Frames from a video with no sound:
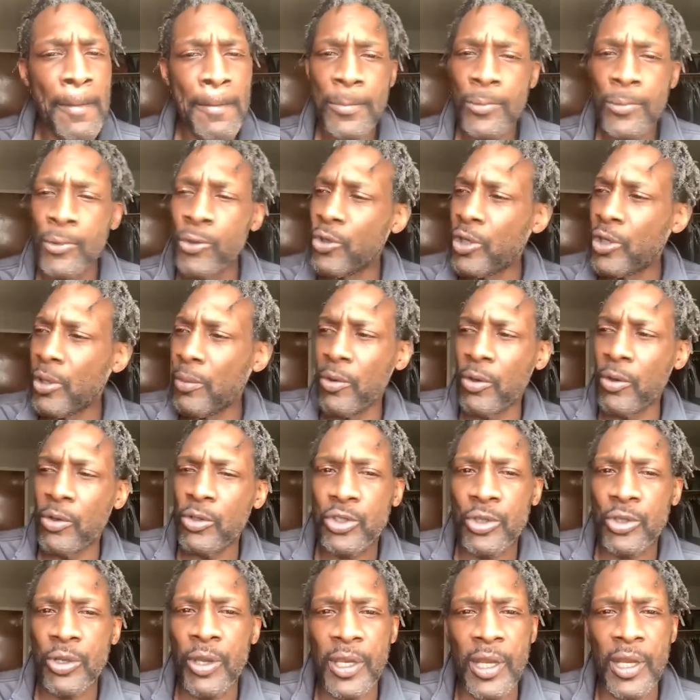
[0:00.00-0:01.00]
you get me on the
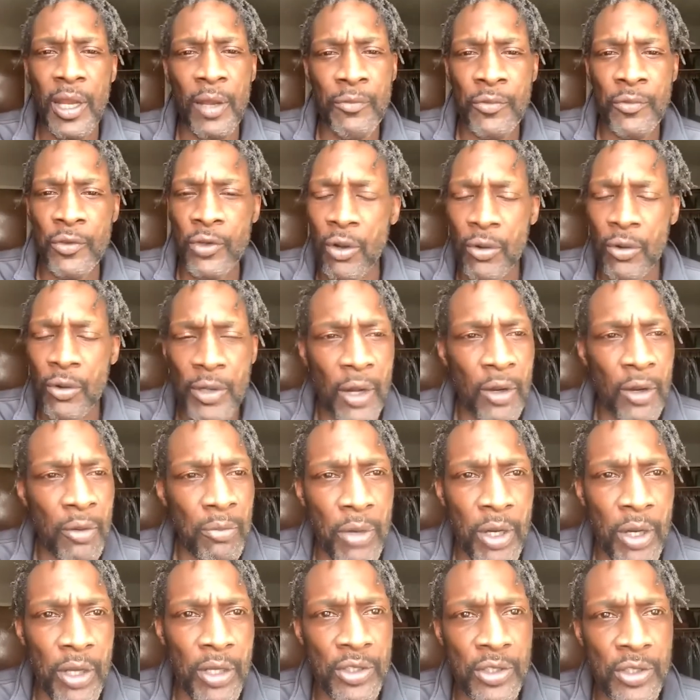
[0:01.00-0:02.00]
train? I'm, you know, I don't got the
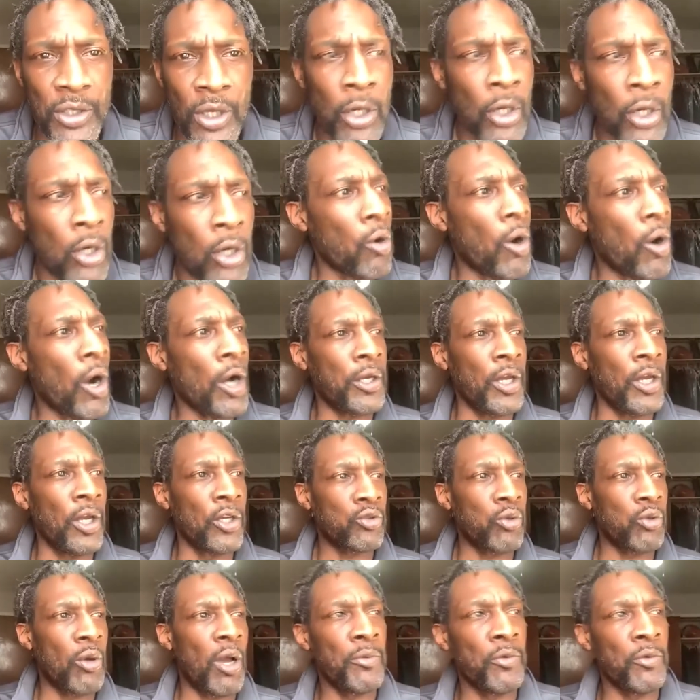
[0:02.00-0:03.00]
money. They say, oh, I can't
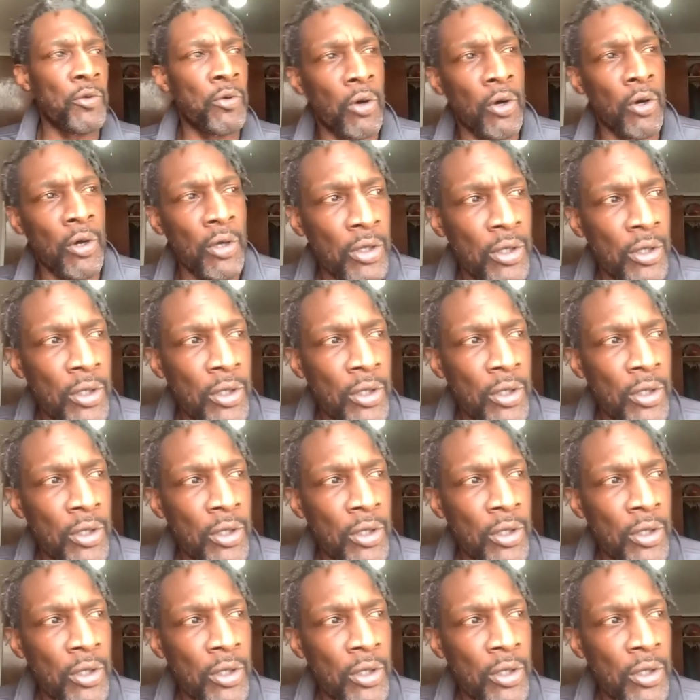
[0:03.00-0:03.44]
swipe you on.